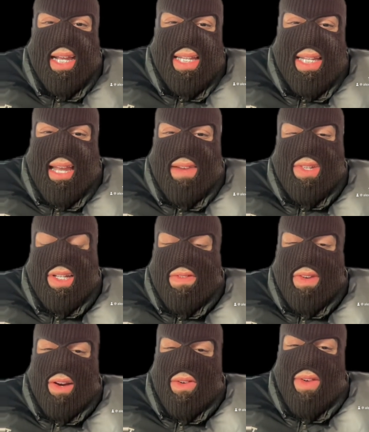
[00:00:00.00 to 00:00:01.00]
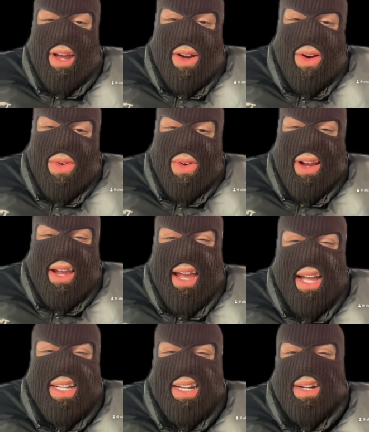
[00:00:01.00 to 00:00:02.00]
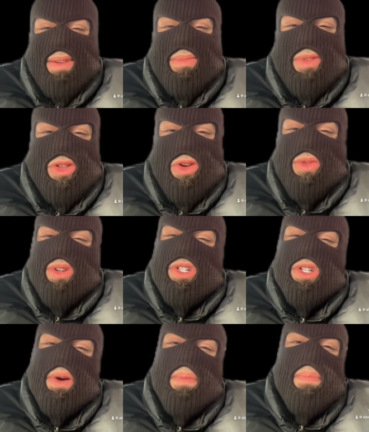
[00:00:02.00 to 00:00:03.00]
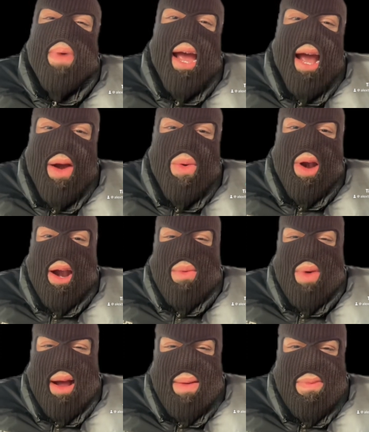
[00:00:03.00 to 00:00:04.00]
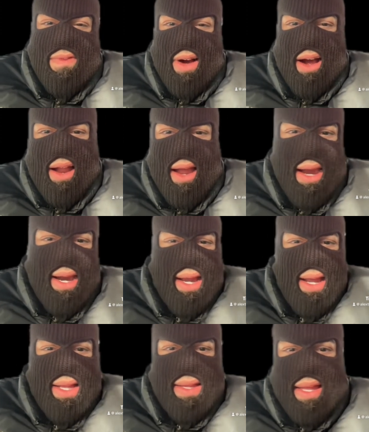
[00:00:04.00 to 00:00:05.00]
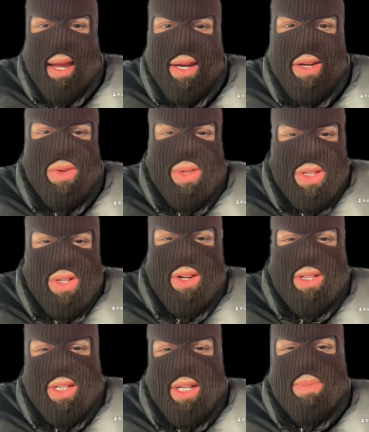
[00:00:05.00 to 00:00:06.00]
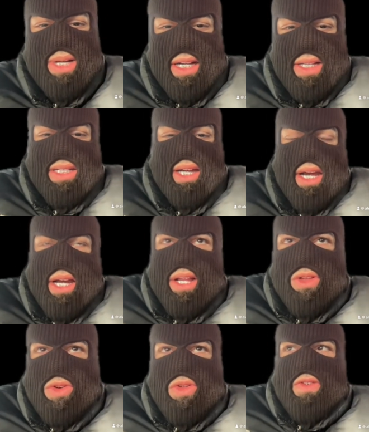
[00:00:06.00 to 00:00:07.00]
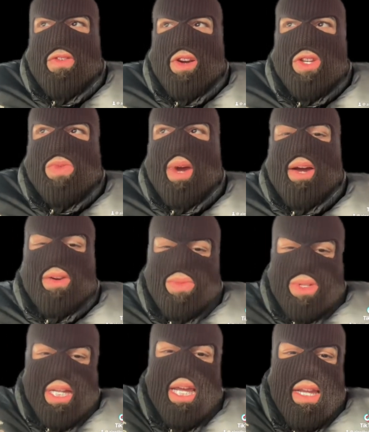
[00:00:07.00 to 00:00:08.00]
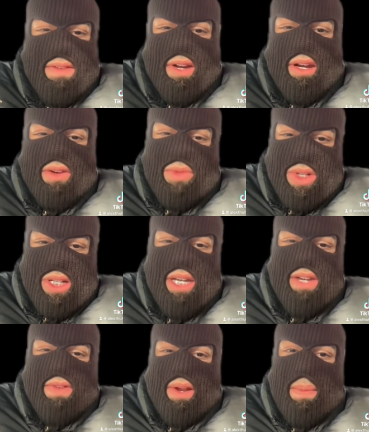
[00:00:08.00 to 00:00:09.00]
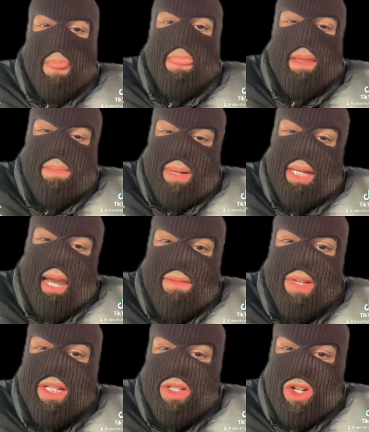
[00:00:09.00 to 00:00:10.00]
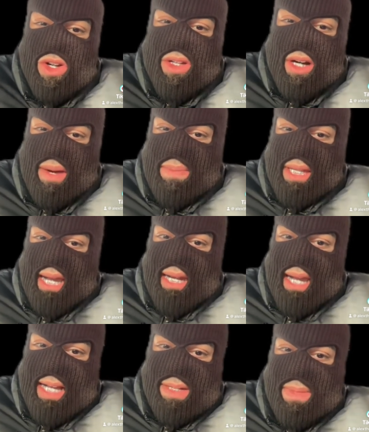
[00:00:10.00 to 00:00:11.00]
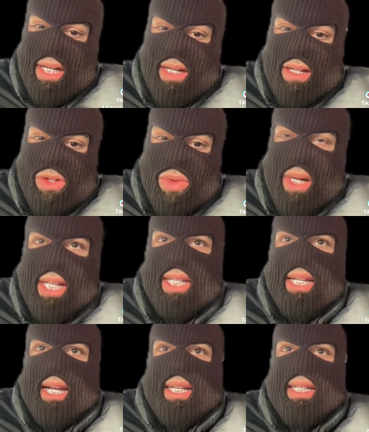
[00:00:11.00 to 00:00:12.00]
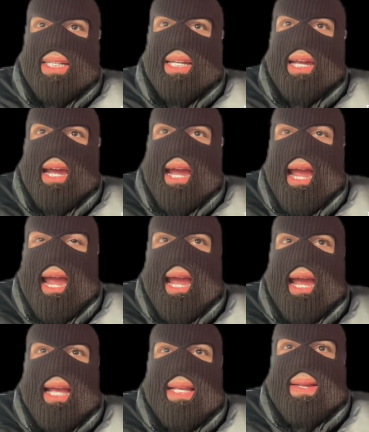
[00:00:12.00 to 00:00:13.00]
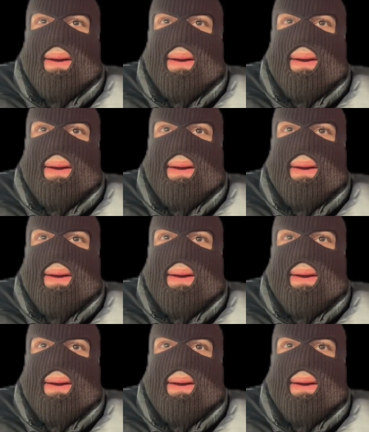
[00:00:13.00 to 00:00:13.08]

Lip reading: Deiveson Figueiredo ended up throwing some power at Rob Font, and then you could start seeing, because through the first round it was even, but Deiveson turned it up in that last minute and 20 seconds, and